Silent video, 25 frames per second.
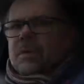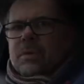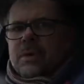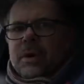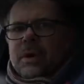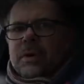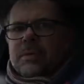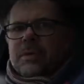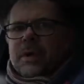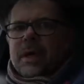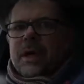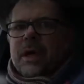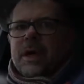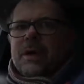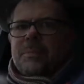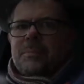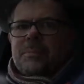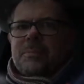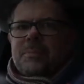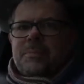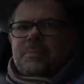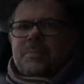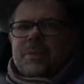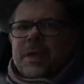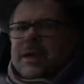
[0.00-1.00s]
Well, I hope
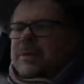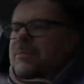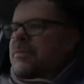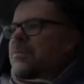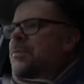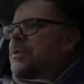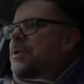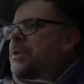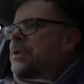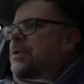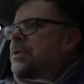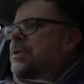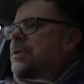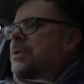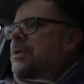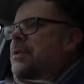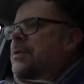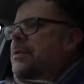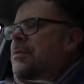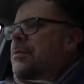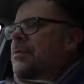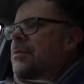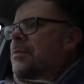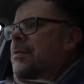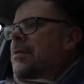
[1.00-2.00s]
that was
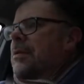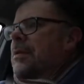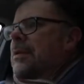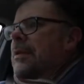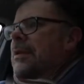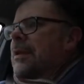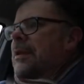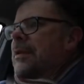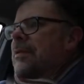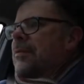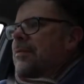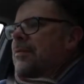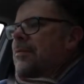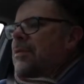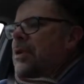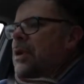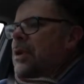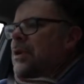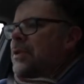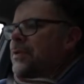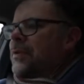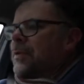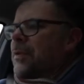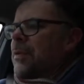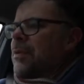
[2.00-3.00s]

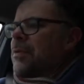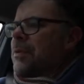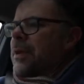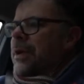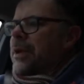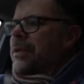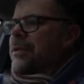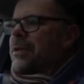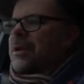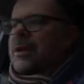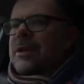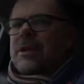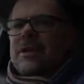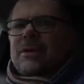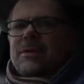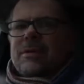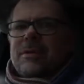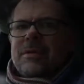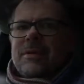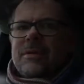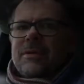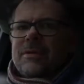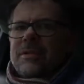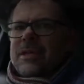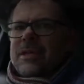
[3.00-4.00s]
useful and that you could